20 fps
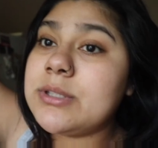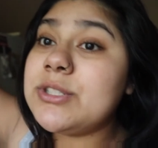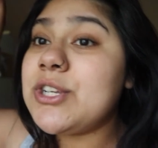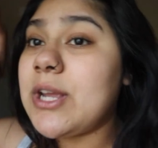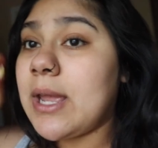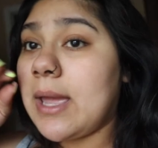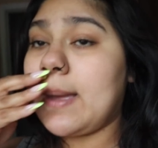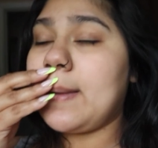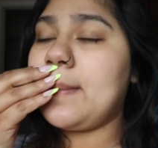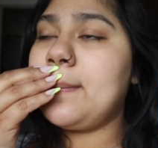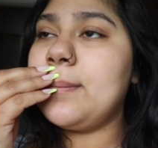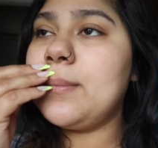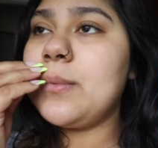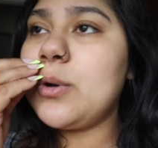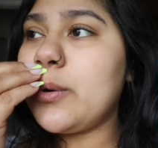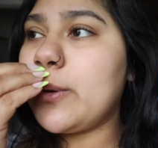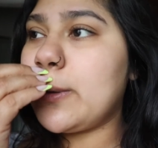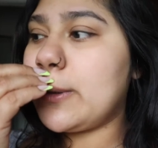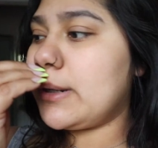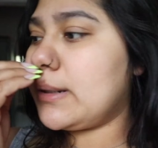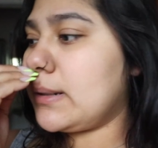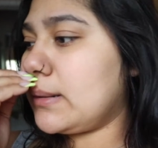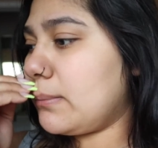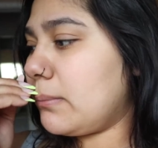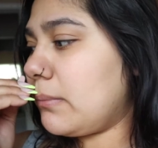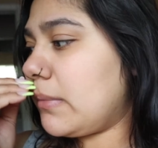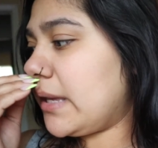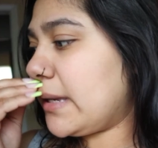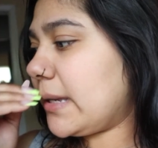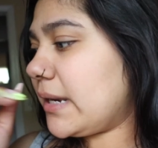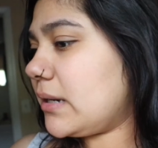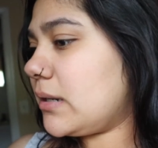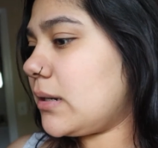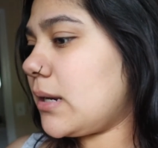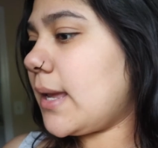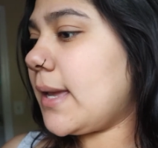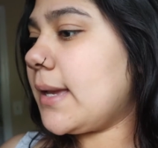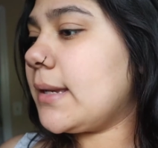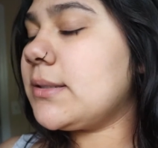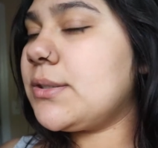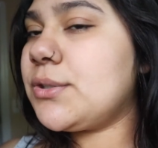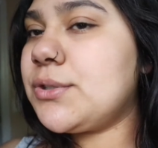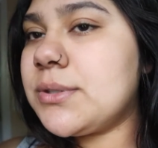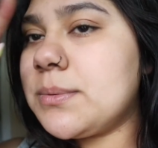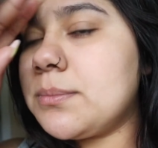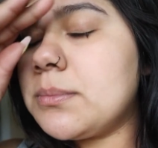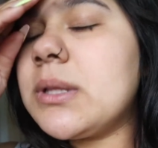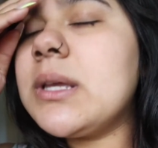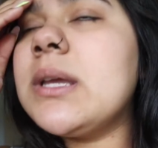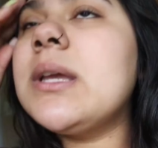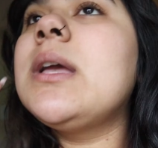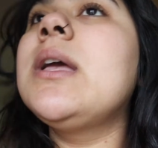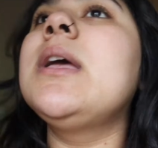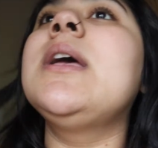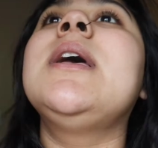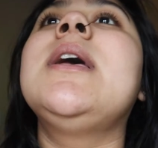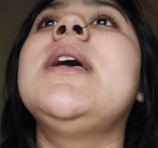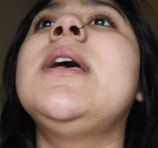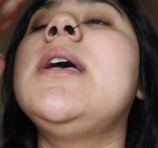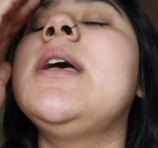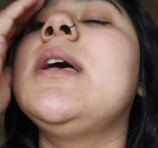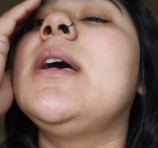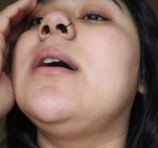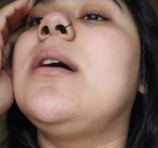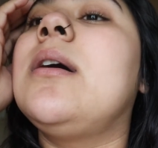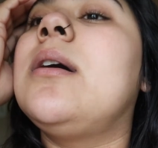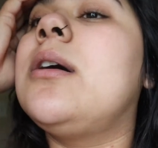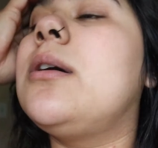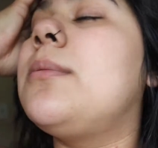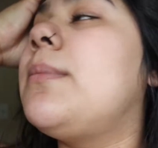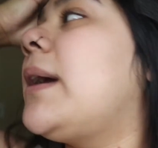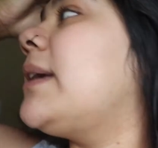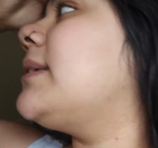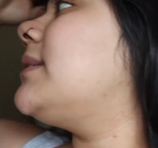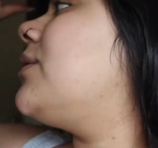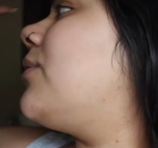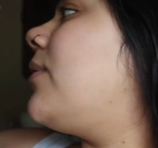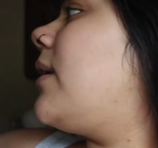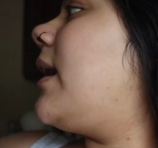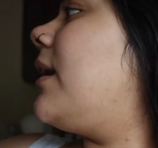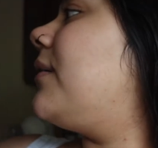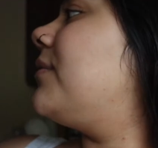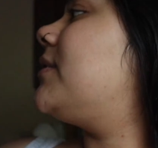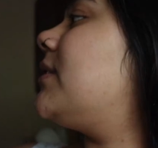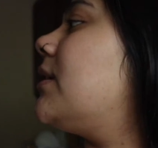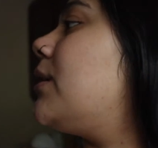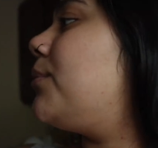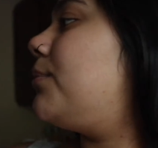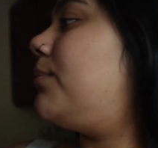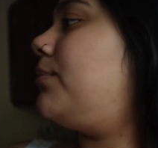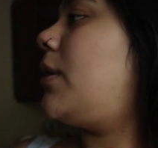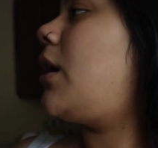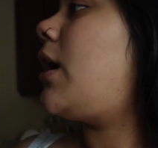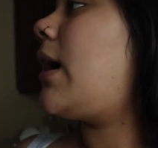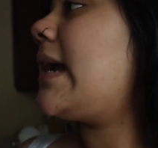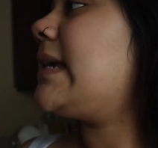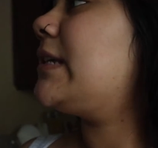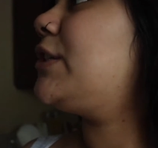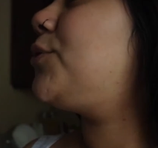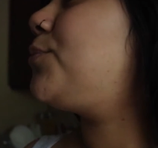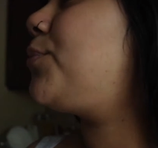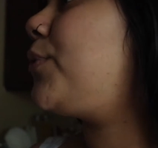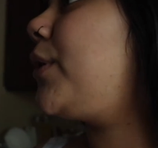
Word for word: jam or make it in eggs or something. Um, I still have some hash